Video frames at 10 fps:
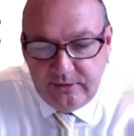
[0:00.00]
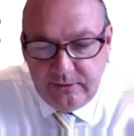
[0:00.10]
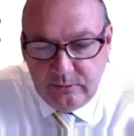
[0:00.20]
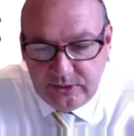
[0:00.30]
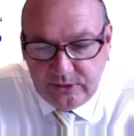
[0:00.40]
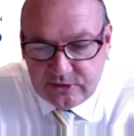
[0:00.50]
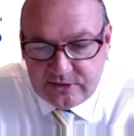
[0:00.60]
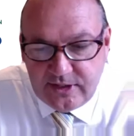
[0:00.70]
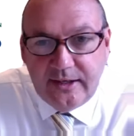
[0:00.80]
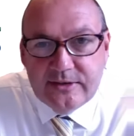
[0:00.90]
what you're
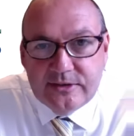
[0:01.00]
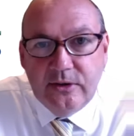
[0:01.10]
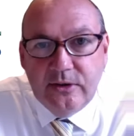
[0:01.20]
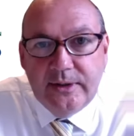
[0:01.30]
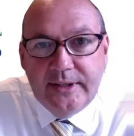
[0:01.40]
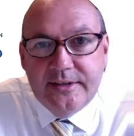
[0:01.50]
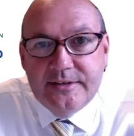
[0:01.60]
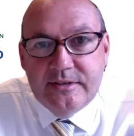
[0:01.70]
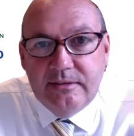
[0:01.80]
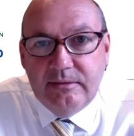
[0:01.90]
saying so
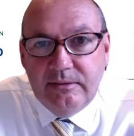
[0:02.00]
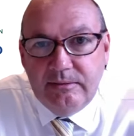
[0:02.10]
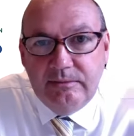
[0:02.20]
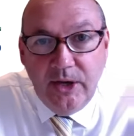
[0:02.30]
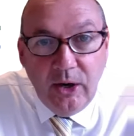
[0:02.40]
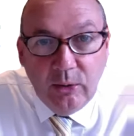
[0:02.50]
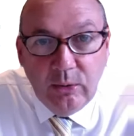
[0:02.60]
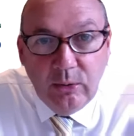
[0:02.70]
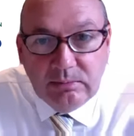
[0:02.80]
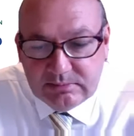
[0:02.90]
is
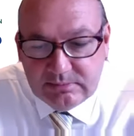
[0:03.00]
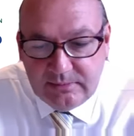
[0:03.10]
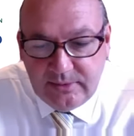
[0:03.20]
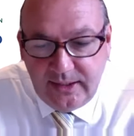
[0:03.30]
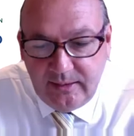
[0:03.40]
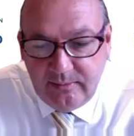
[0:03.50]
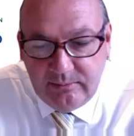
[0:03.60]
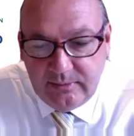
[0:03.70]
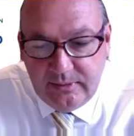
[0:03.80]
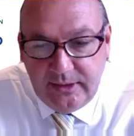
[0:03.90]
no,
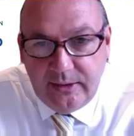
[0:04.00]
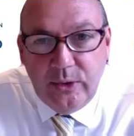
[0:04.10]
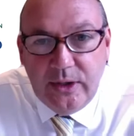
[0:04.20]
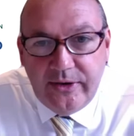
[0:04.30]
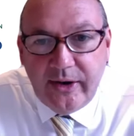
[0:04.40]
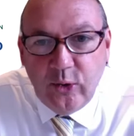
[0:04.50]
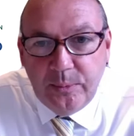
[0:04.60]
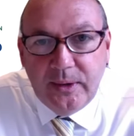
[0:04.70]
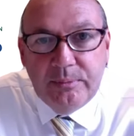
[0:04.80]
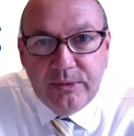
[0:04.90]
it will not
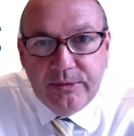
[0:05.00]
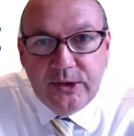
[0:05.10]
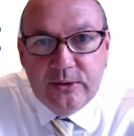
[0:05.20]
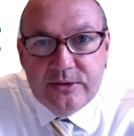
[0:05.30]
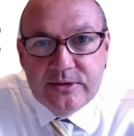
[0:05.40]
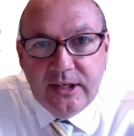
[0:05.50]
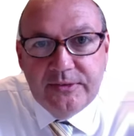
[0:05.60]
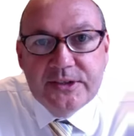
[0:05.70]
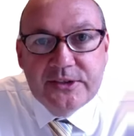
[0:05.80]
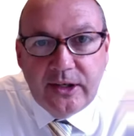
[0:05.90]
open up reviews if
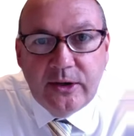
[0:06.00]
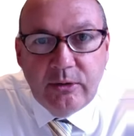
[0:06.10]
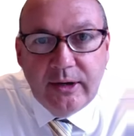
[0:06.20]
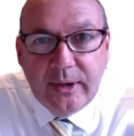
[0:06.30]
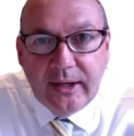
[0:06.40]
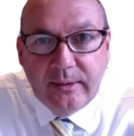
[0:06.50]
it's done in the right way.